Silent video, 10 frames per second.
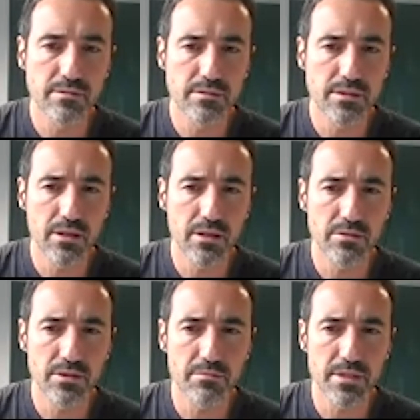okay, on
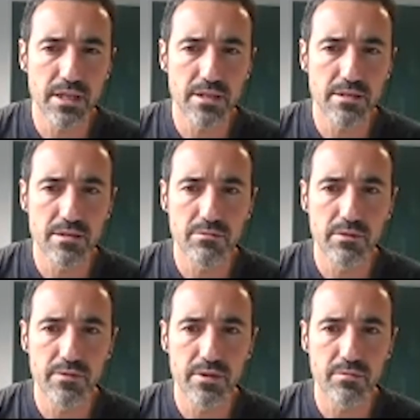some set of
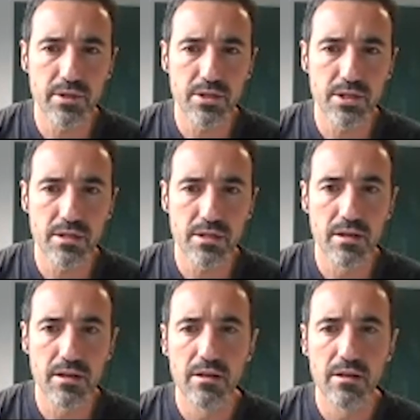some origin.